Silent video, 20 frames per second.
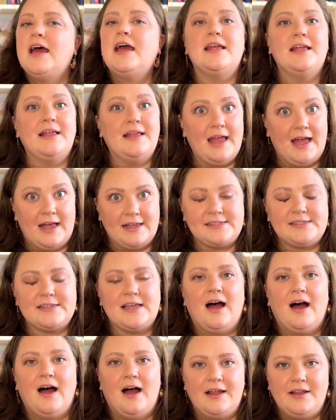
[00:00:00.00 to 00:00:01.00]
Yes,
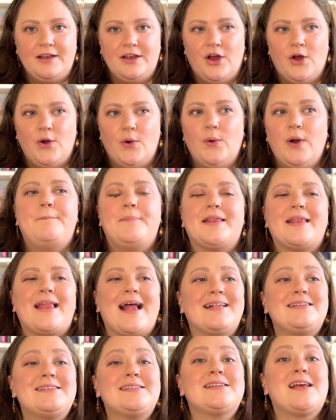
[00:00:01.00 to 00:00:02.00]
I know. But
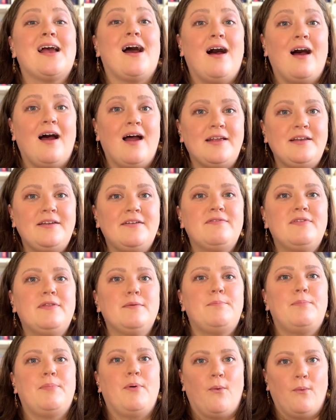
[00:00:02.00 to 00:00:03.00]
that's kind of the
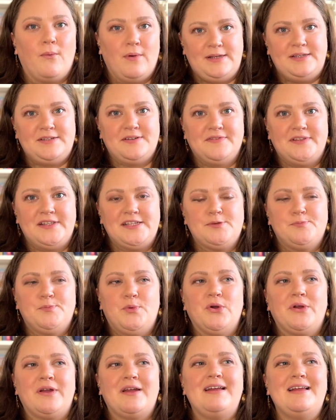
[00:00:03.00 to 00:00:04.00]
point of this
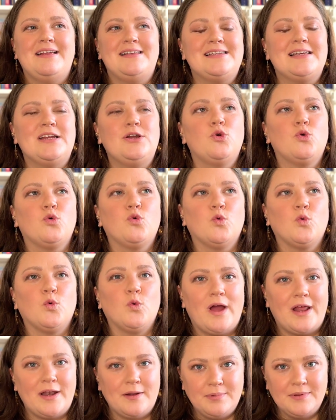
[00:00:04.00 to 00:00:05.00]
book. It's
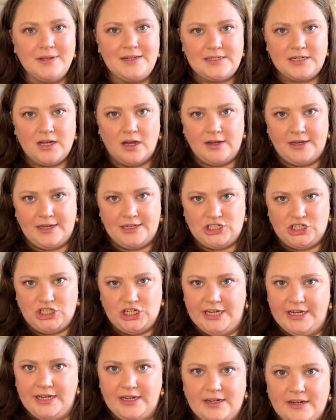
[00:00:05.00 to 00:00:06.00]
incredibly
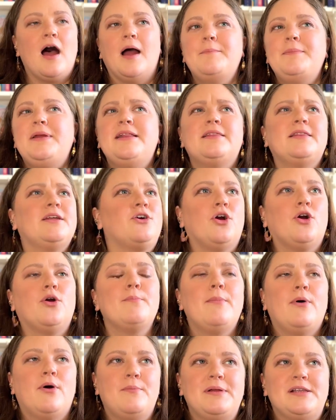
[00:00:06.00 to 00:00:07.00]
tongue-in-cheek. I mean, there are
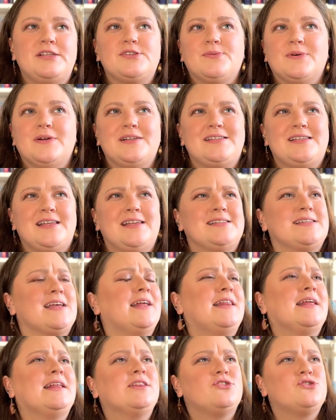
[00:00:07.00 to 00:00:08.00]
moments where it says, I
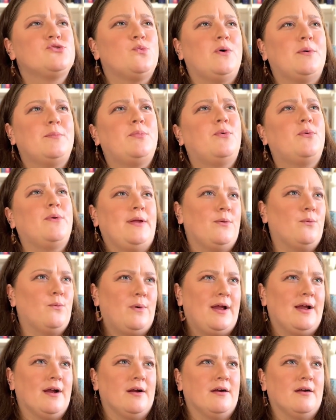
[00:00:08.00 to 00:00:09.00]
think there's one point
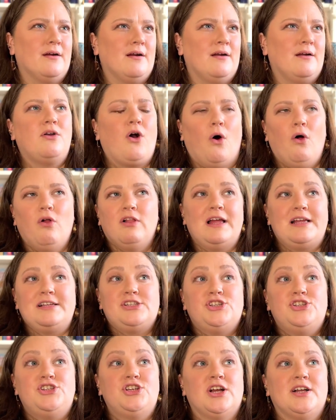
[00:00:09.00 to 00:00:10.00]
where Cole has
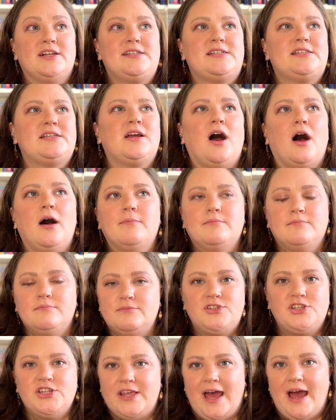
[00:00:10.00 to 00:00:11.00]
just come
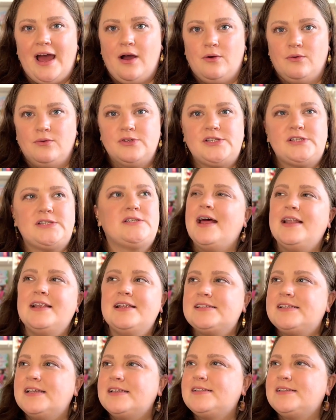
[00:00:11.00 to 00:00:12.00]
to the house, and
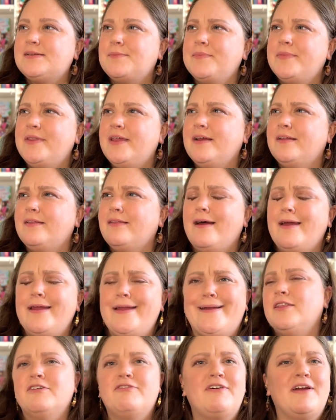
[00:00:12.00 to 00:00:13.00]
it says something
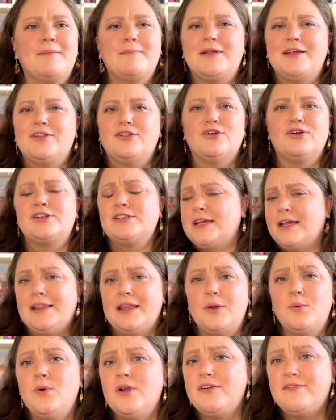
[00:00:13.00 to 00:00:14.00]
like, the family looked and
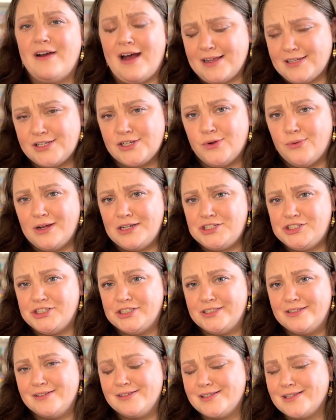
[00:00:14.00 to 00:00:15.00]
they would have asked
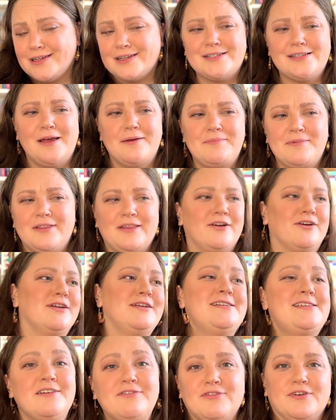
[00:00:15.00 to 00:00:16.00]
questions, except their
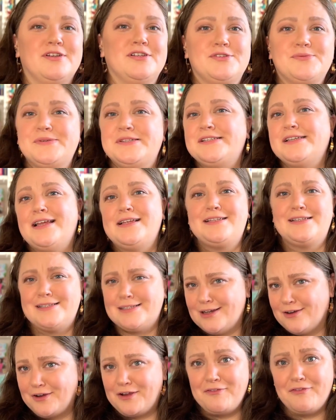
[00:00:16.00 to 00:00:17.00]
indifference was
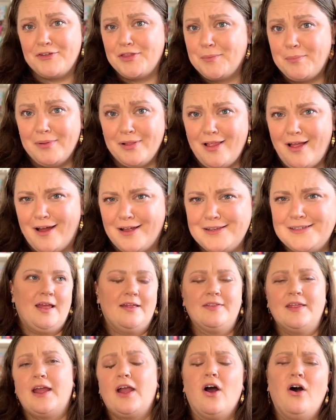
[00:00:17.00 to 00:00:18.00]
necessary for the plot. And
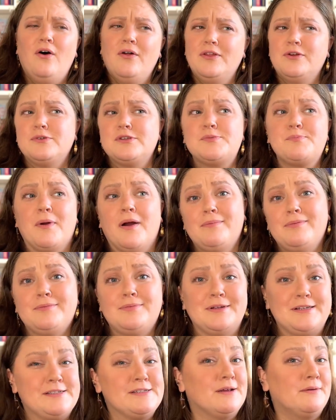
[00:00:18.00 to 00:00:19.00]
like, oh, there was
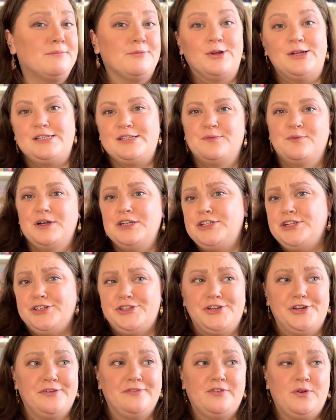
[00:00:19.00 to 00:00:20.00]
probably some reason why she
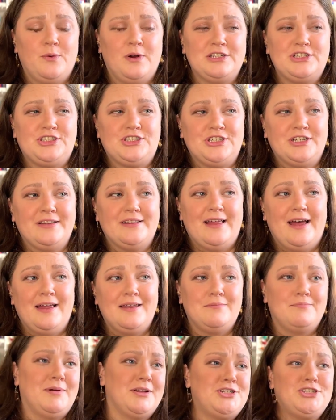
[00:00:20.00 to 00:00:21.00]
should have questioned
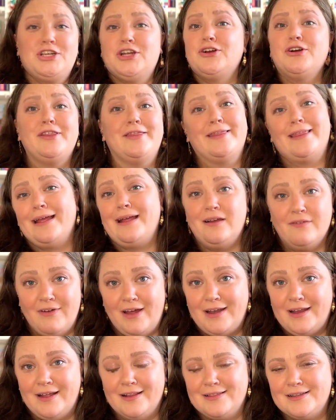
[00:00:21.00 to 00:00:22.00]
that, but she couldn't think of
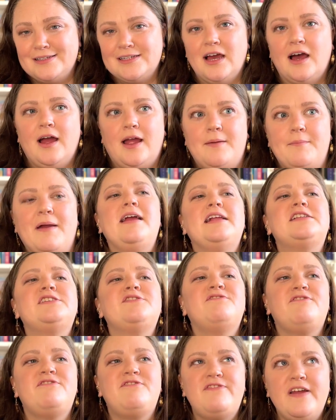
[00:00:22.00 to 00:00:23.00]
any at the time. It's
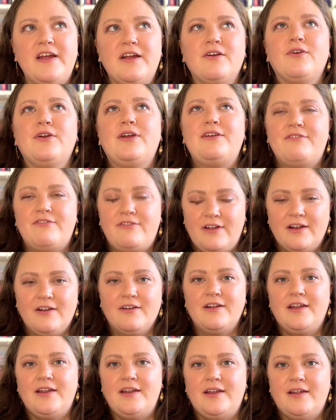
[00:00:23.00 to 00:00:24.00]
very,
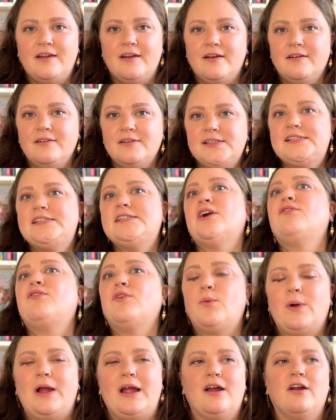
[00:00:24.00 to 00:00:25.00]
very
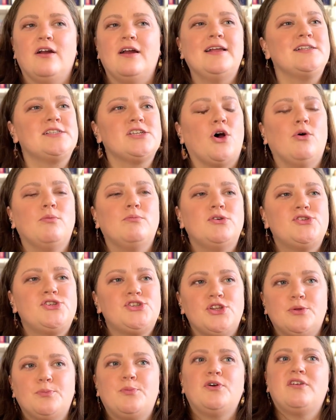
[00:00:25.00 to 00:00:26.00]
self-aware. It's almost
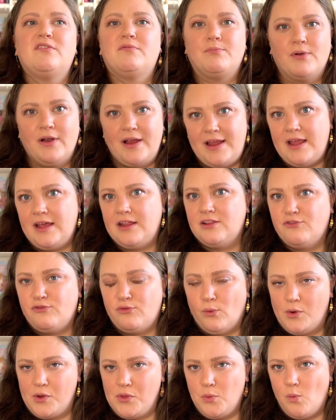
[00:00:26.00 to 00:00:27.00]
to the point of breaking the
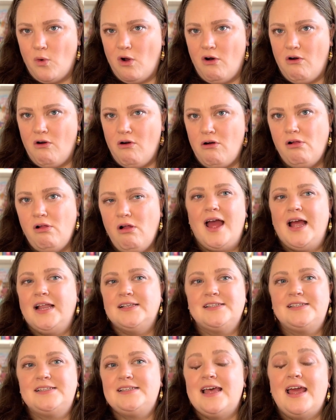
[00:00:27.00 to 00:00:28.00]
fourth wall
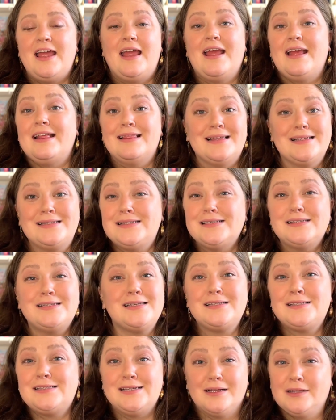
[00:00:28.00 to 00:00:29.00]
and saying, this is a
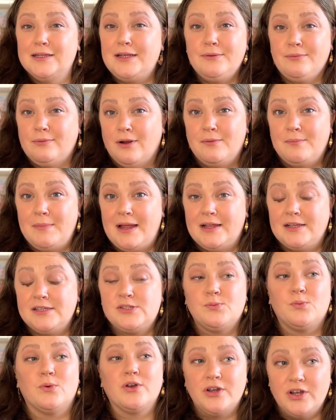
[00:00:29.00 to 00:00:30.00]
silly
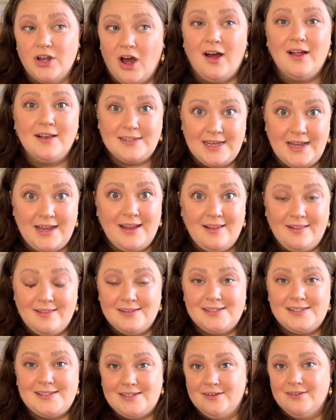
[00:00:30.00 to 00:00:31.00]
romance. We're not taking
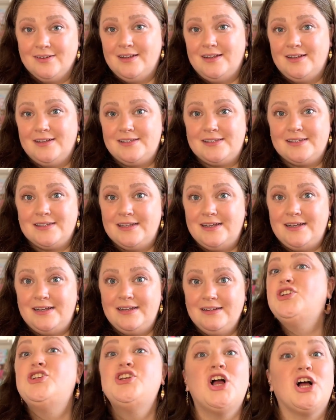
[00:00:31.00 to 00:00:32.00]
this
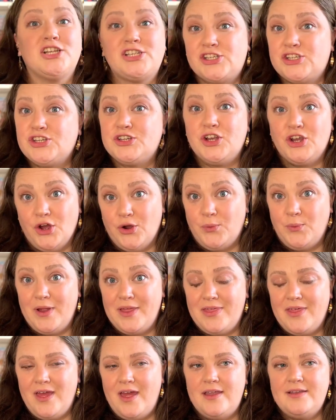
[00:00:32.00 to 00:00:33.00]
seriously. Just go
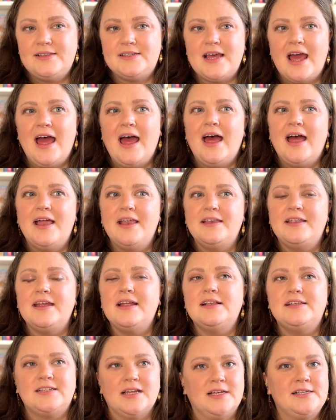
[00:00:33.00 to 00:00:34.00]
with it. And
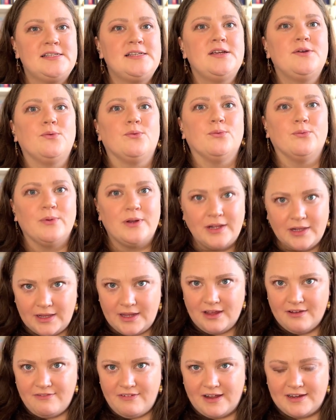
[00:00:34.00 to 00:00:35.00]
it does it really
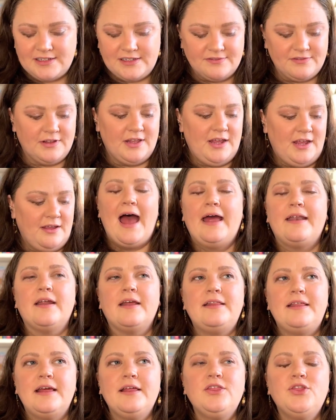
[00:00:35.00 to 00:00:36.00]
effectively. And I
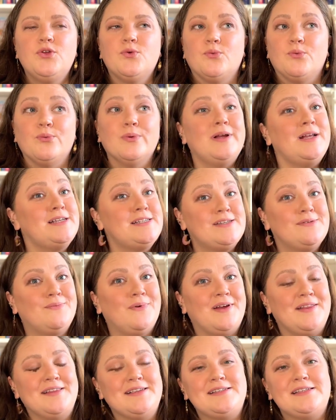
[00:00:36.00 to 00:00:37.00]
think the reason
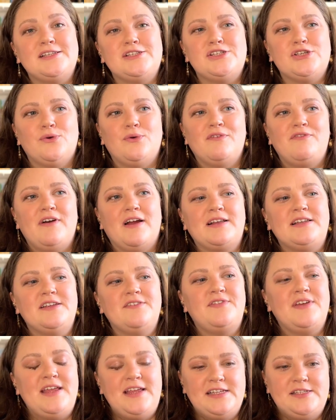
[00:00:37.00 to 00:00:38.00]
why this is so
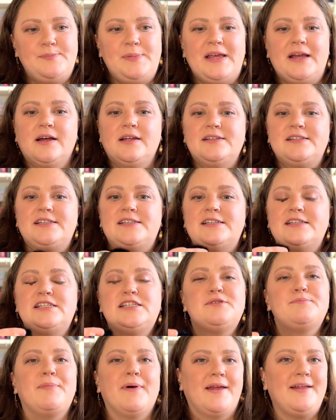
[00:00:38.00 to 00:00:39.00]
effective is because
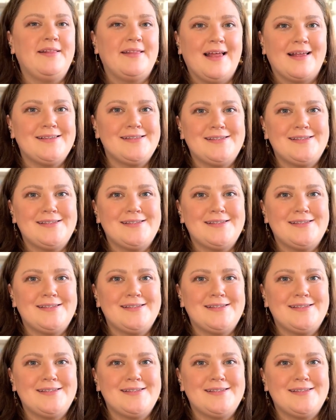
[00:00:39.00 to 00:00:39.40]
despite that